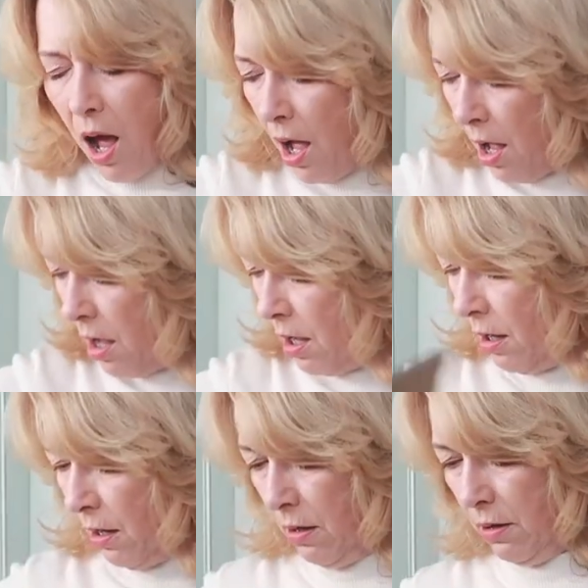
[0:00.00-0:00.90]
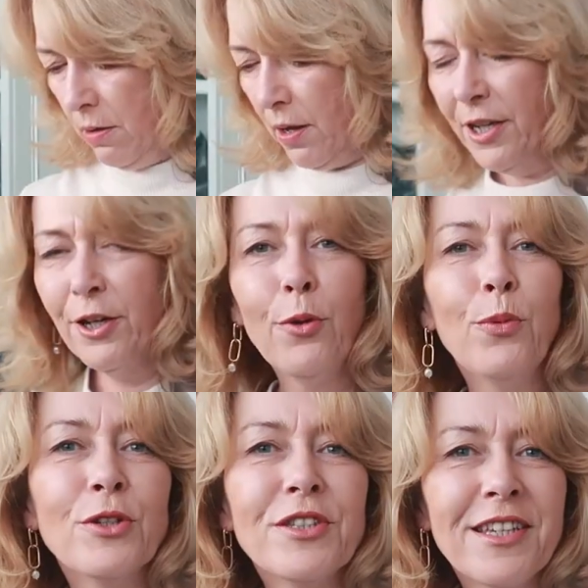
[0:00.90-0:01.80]
Oh, I know
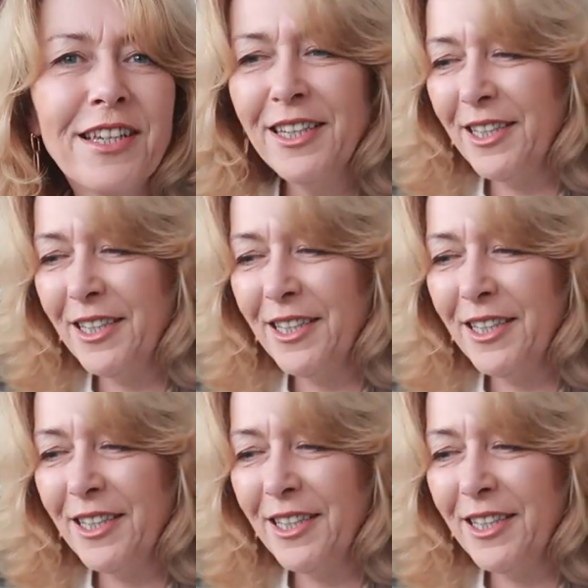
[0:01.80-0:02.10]
what it